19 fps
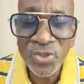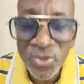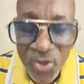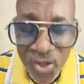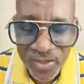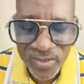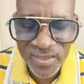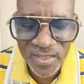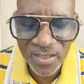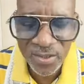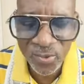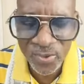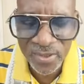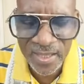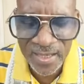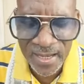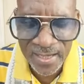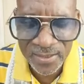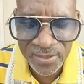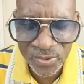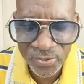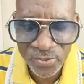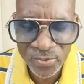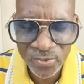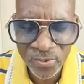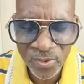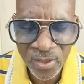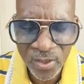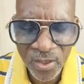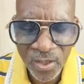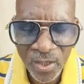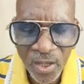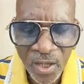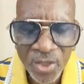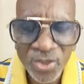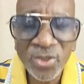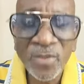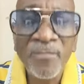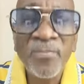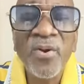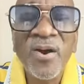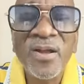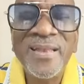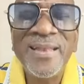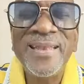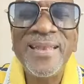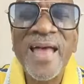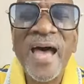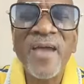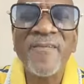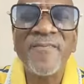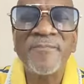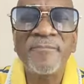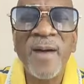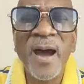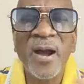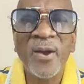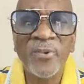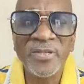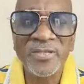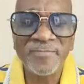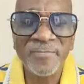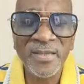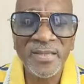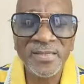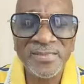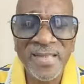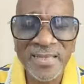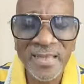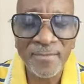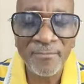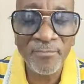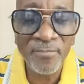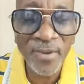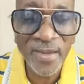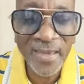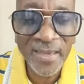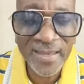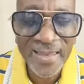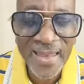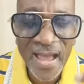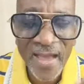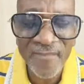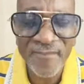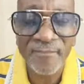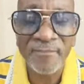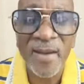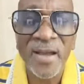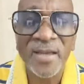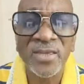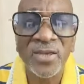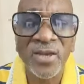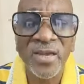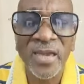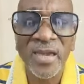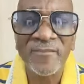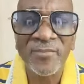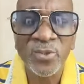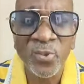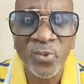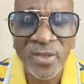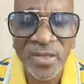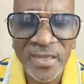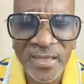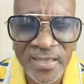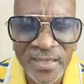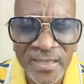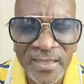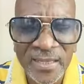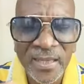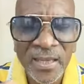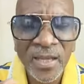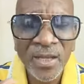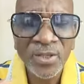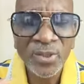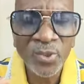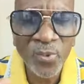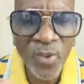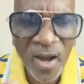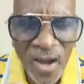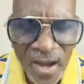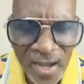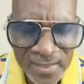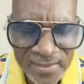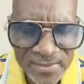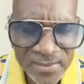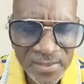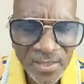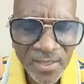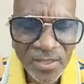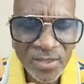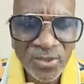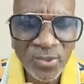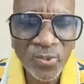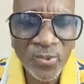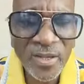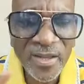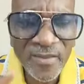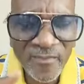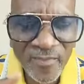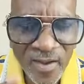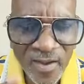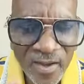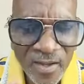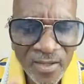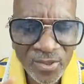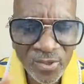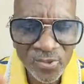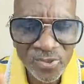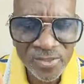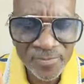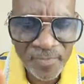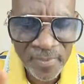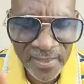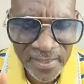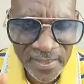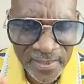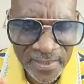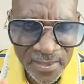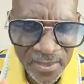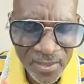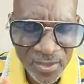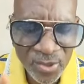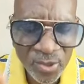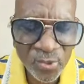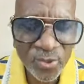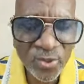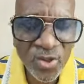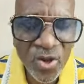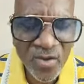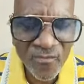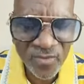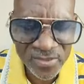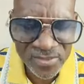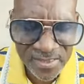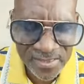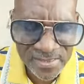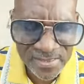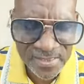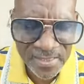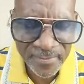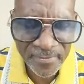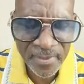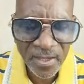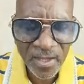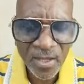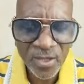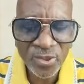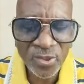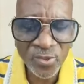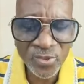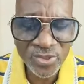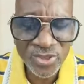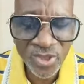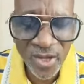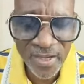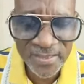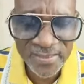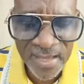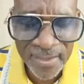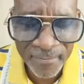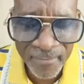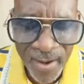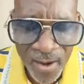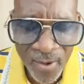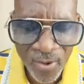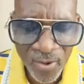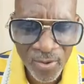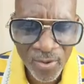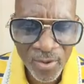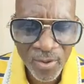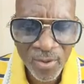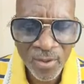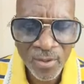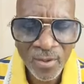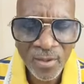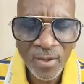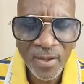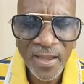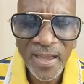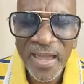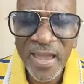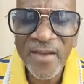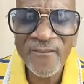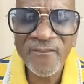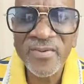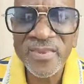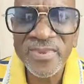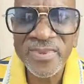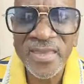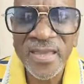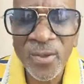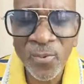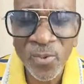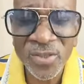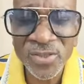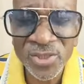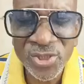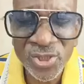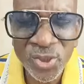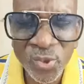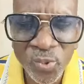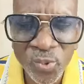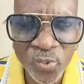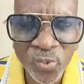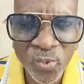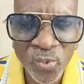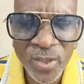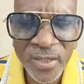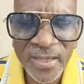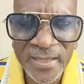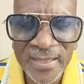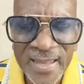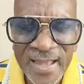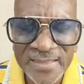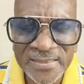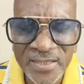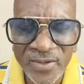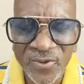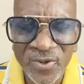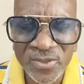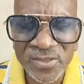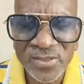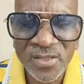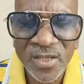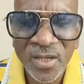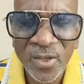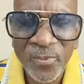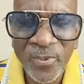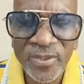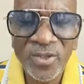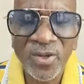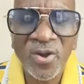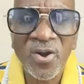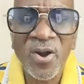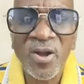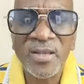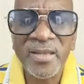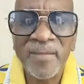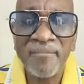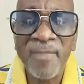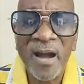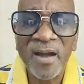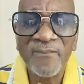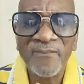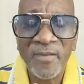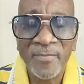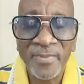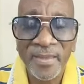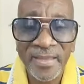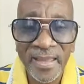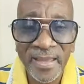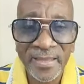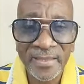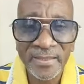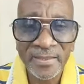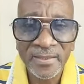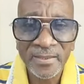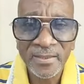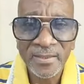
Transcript: Nothing you cannot do. You brought life back, which means that in bringing life back, you gave new kidney, new heart, new liver, new spleen, new nervous system, new joint and marrow. Everything was new in Lazarus when you called him back from the dead